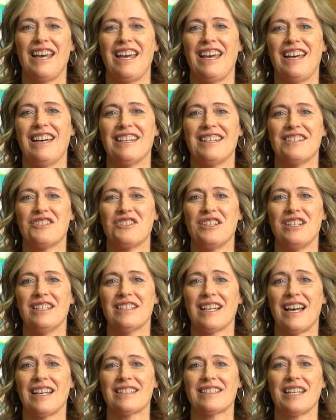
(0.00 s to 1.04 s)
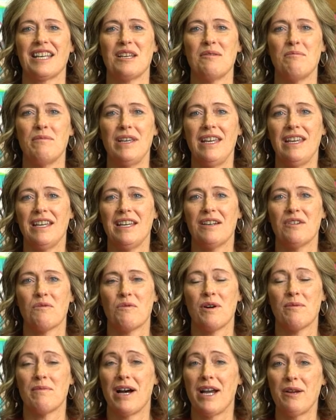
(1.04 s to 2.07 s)
and she's asking me
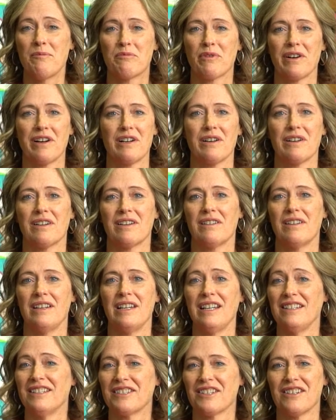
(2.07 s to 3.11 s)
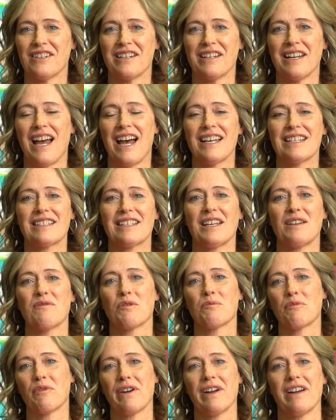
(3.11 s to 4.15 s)
what my prayer needs are and asking
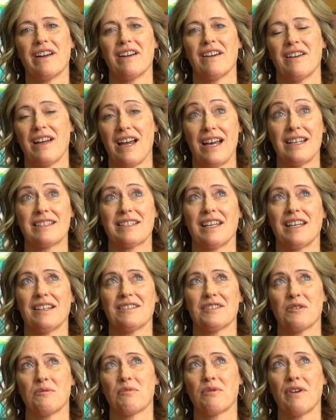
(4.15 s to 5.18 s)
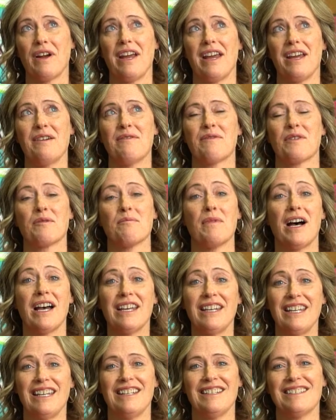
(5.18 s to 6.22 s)
for prayer asking to pray for
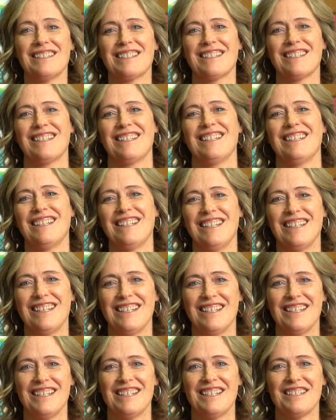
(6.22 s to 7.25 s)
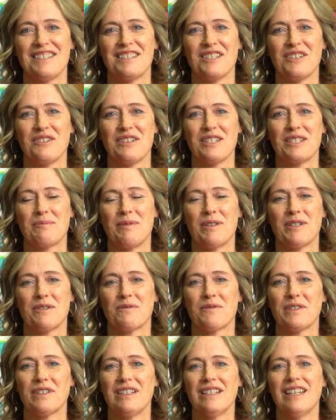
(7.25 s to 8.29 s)
my needs. So it's been a
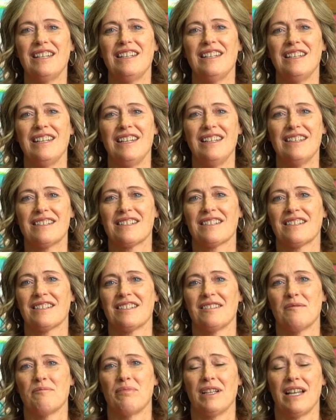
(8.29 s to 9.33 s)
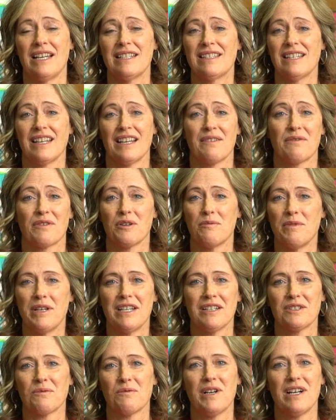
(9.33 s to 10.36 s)
really neat blessing for
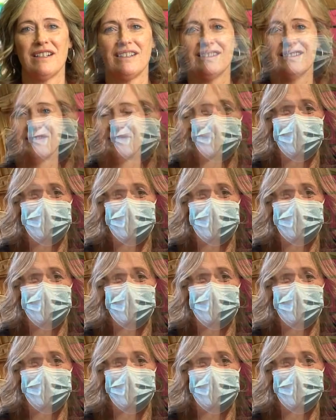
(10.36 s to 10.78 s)
me as well.